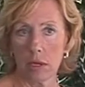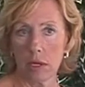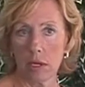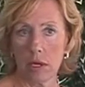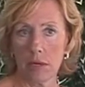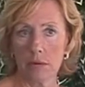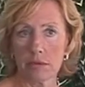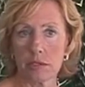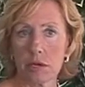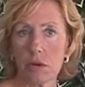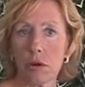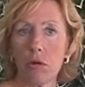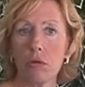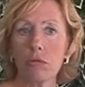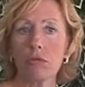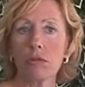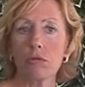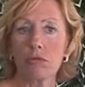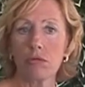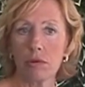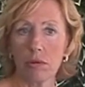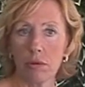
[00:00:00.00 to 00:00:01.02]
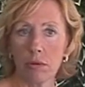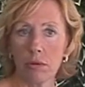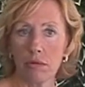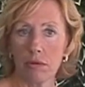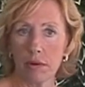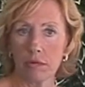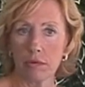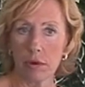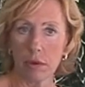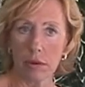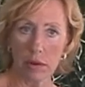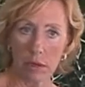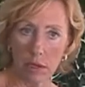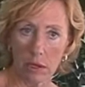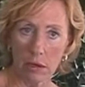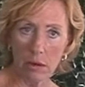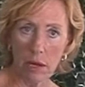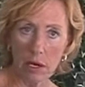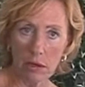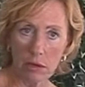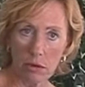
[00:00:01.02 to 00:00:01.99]
gives an overview of
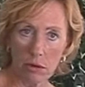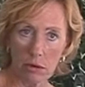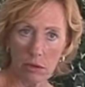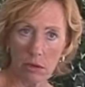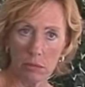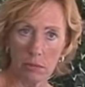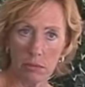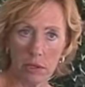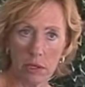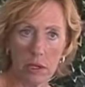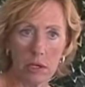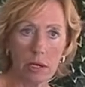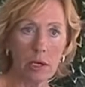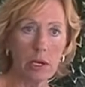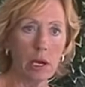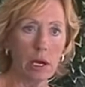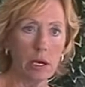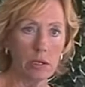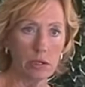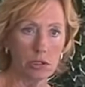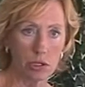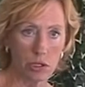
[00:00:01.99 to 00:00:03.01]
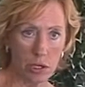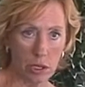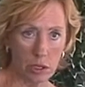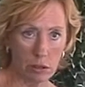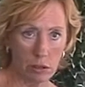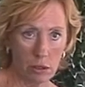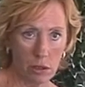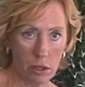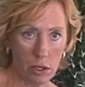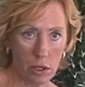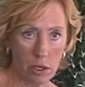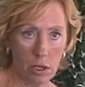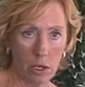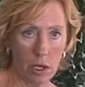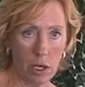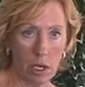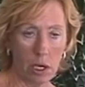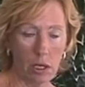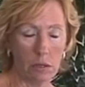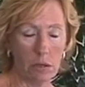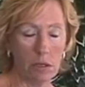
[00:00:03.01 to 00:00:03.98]
everything that you're going to be engaged in.
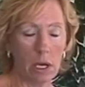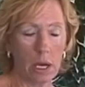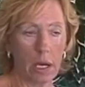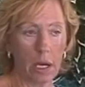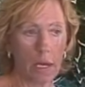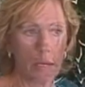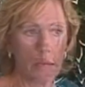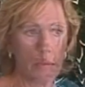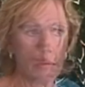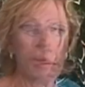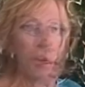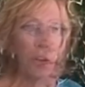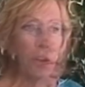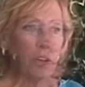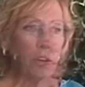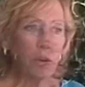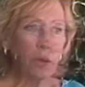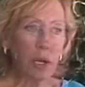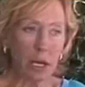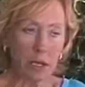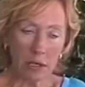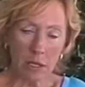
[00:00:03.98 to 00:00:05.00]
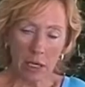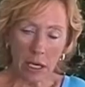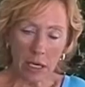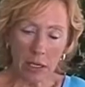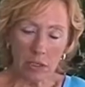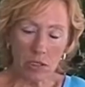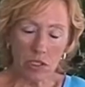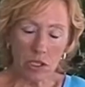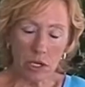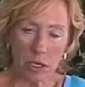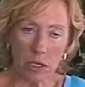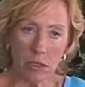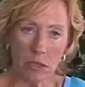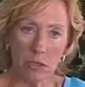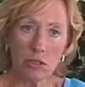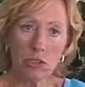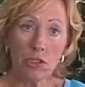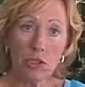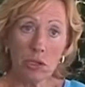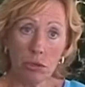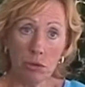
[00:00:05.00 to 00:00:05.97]
And then you get engaged
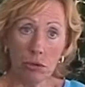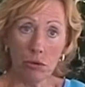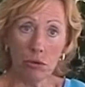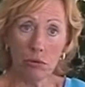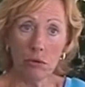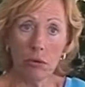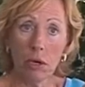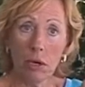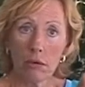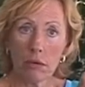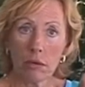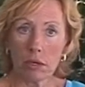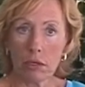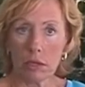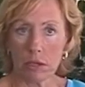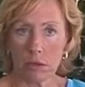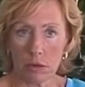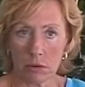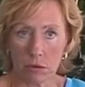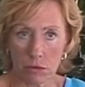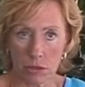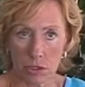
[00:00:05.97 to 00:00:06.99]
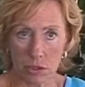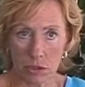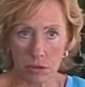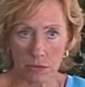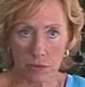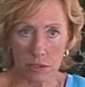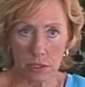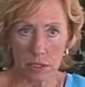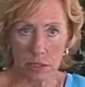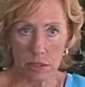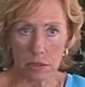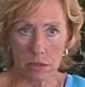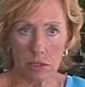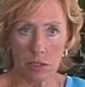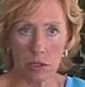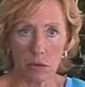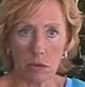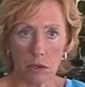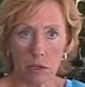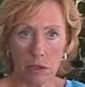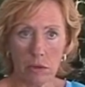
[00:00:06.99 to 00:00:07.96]
into the clinical services.
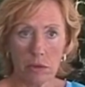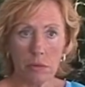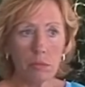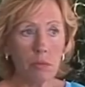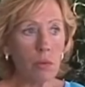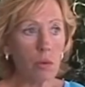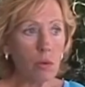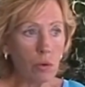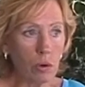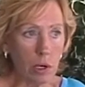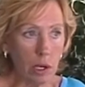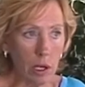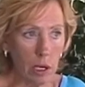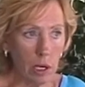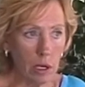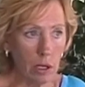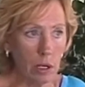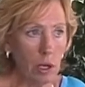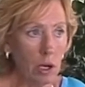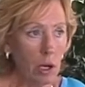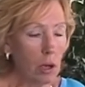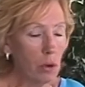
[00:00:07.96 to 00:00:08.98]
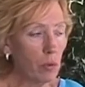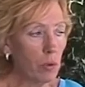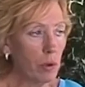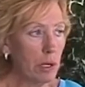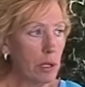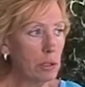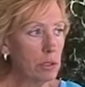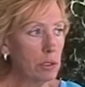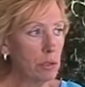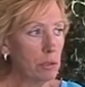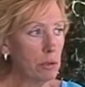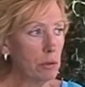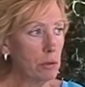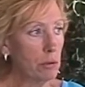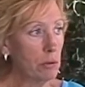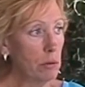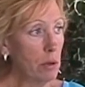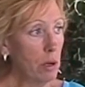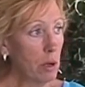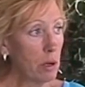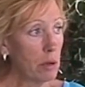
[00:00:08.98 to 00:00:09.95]
So in the morning, we
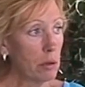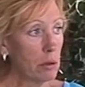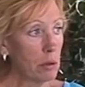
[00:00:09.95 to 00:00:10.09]
do